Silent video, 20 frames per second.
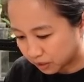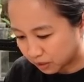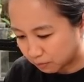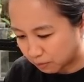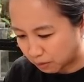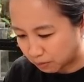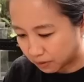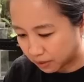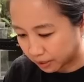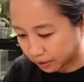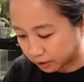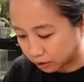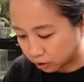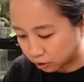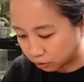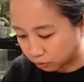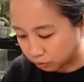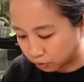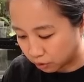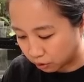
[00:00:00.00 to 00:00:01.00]
maybe like a
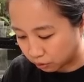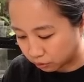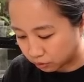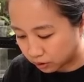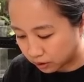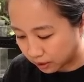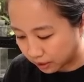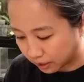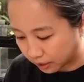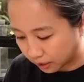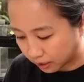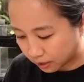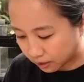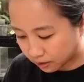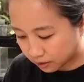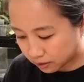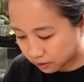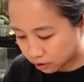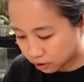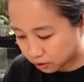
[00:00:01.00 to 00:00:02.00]
two-node
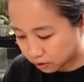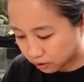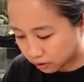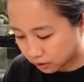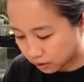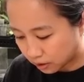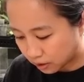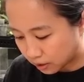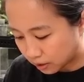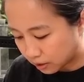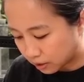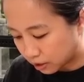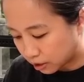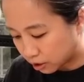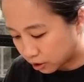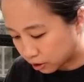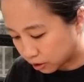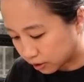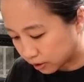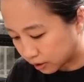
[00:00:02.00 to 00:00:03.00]
cutting,
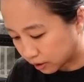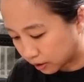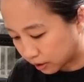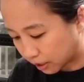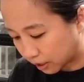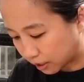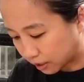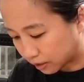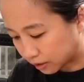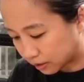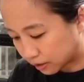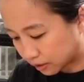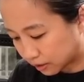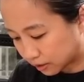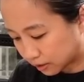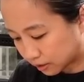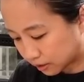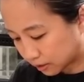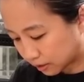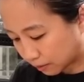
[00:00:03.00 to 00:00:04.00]
just in case
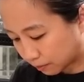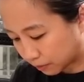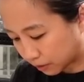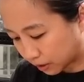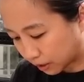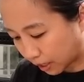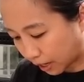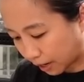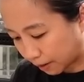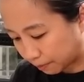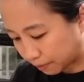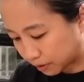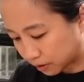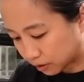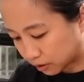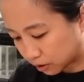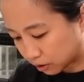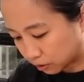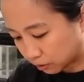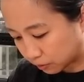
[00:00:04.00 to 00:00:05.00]
something
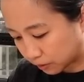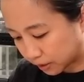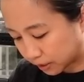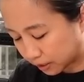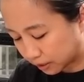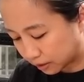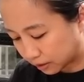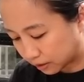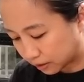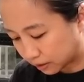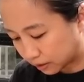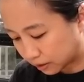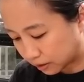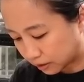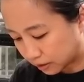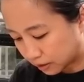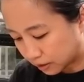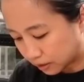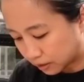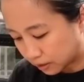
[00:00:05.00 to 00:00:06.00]
happens to it.
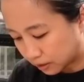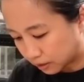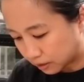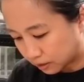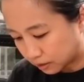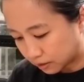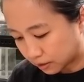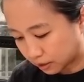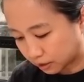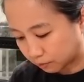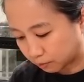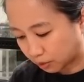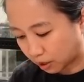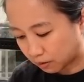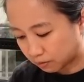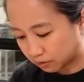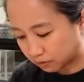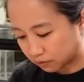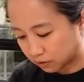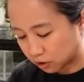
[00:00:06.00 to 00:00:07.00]
I could
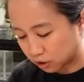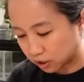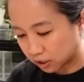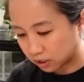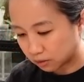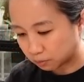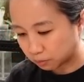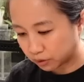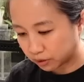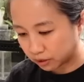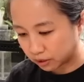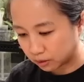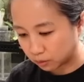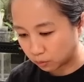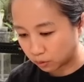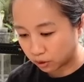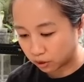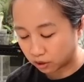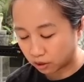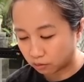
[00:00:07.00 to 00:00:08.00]
probably even just split this
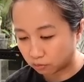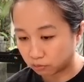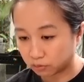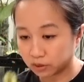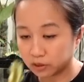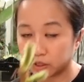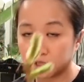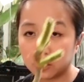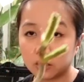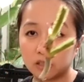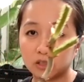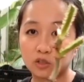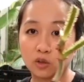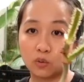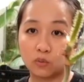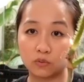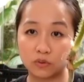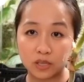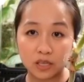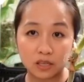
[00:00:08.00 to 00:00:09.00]
with her. I really
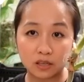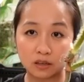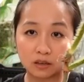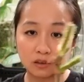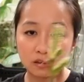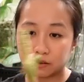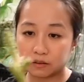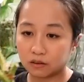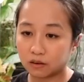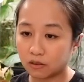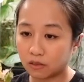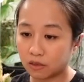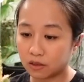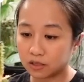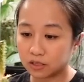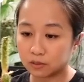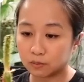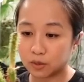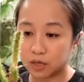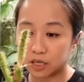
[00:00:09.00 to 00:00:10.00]
don't need
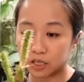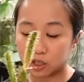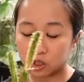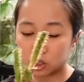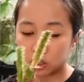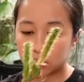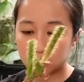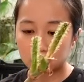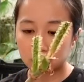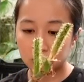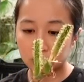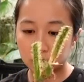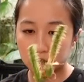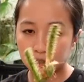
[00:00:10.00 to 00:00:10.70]
this much.